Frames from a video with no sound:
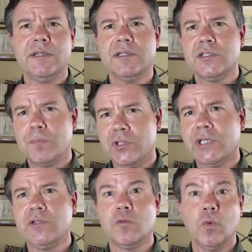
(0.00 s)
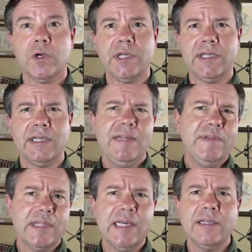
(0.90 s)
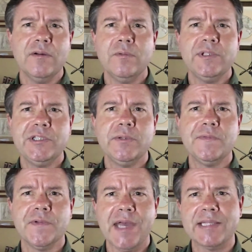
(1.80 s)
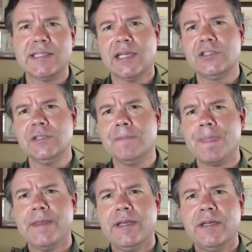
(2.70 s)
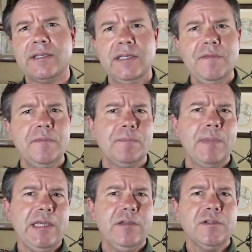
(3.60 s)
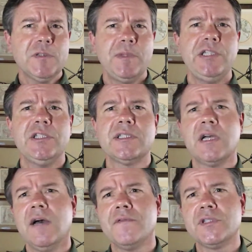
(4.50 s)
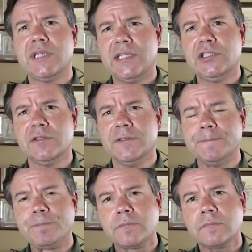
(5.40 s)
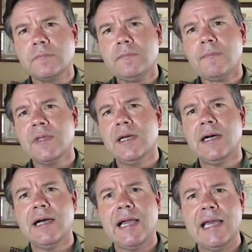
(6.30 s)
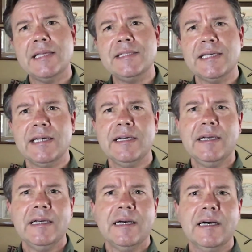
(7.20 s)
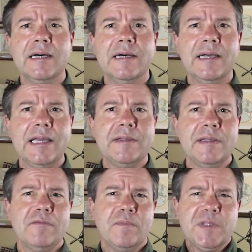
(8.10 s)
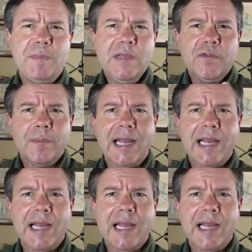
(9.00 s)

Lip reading: in a particular wording, and even then only do it for that section. Make your speeches conversational. And speak from an